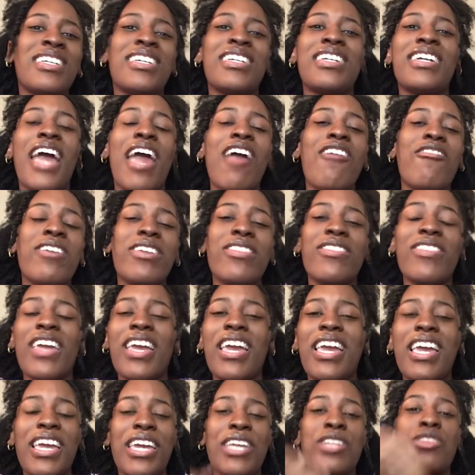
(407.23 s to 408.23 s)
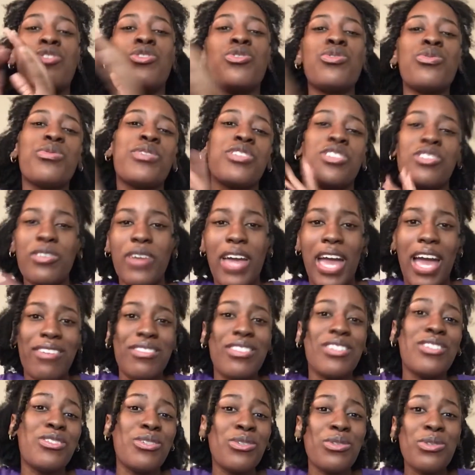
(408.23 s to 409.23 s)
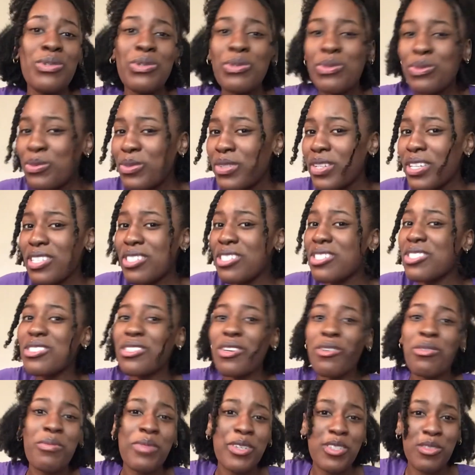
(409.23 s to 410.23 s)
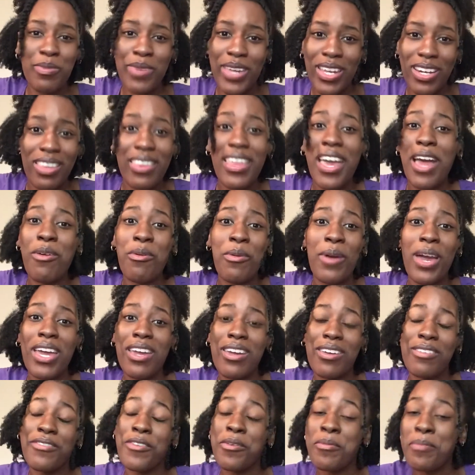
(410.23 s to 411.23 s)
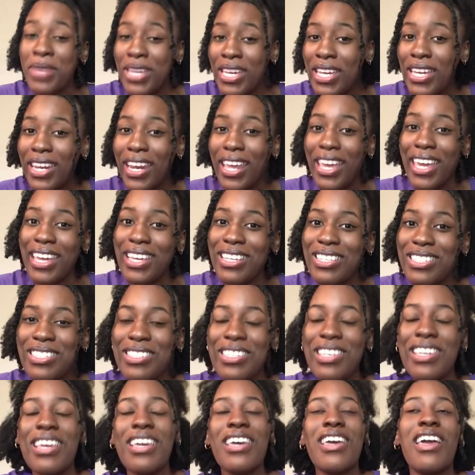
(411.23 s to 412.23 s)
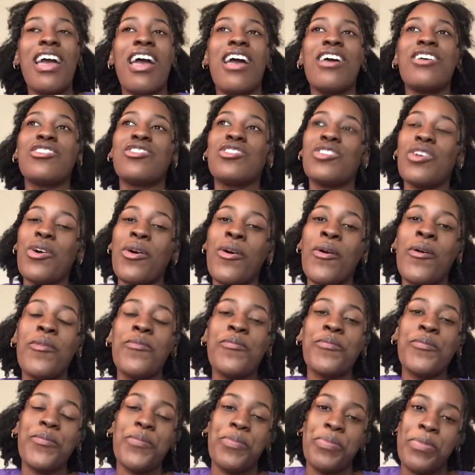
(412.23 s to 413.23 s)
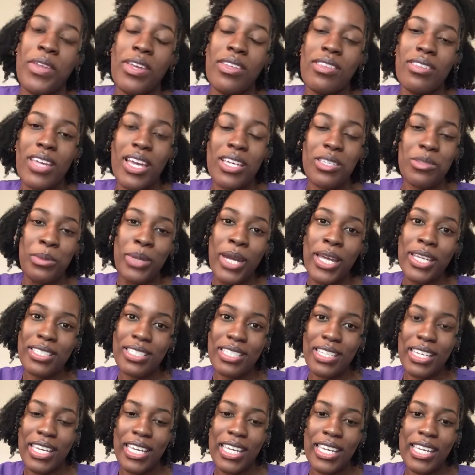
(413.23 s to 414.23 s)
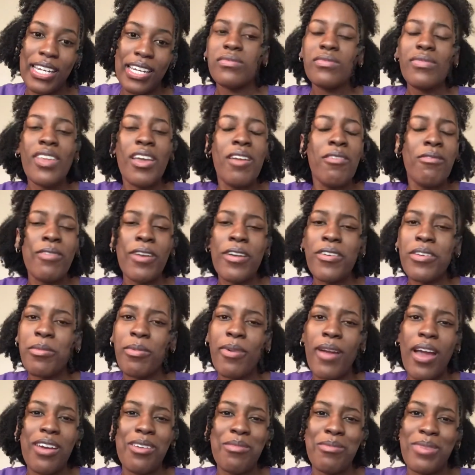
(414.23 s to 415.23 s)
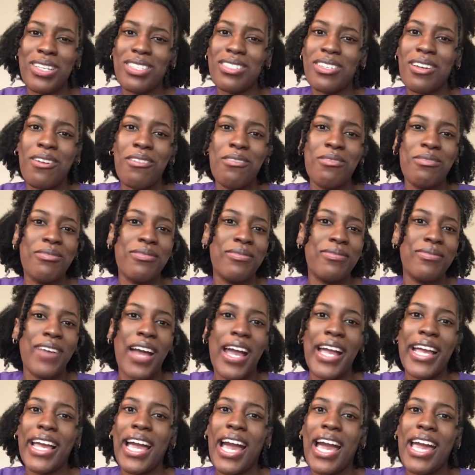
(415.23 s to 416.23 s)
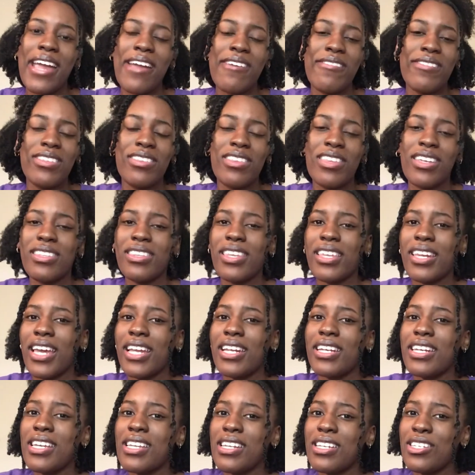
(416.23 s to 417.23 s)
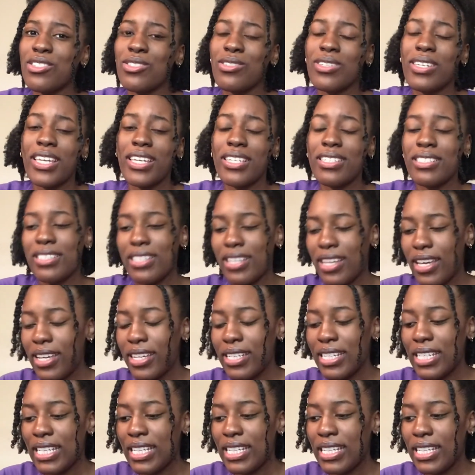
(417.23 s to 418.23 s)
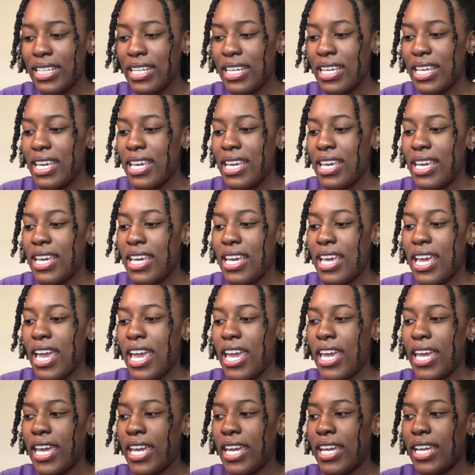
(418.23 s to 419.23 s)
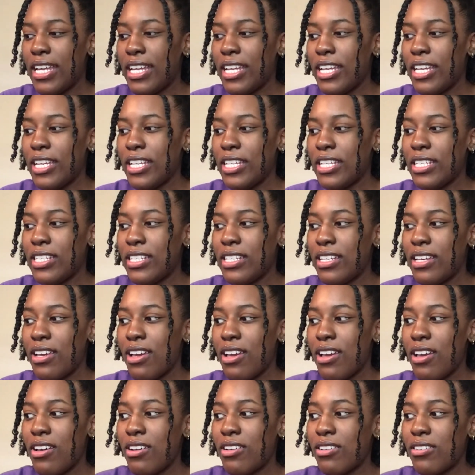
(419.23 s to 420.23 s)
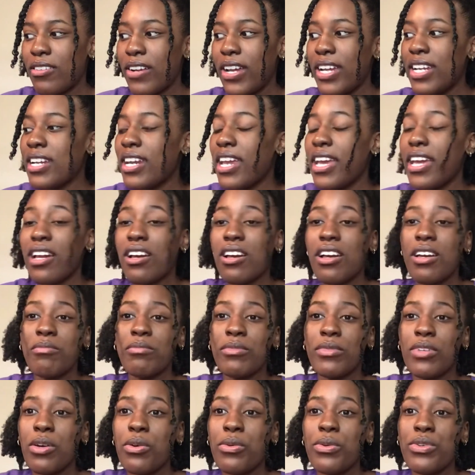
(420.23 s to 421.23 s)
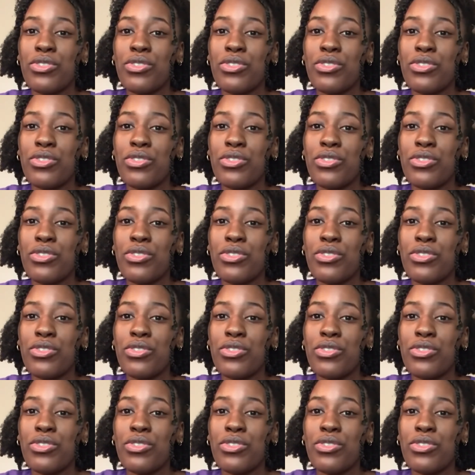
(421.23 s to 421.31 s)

everything and do what you have to do. It's so much better that way. For me, it is. So that's what I did. I'm very proud of myself. I got everything that I needed to get done. And right now I'm going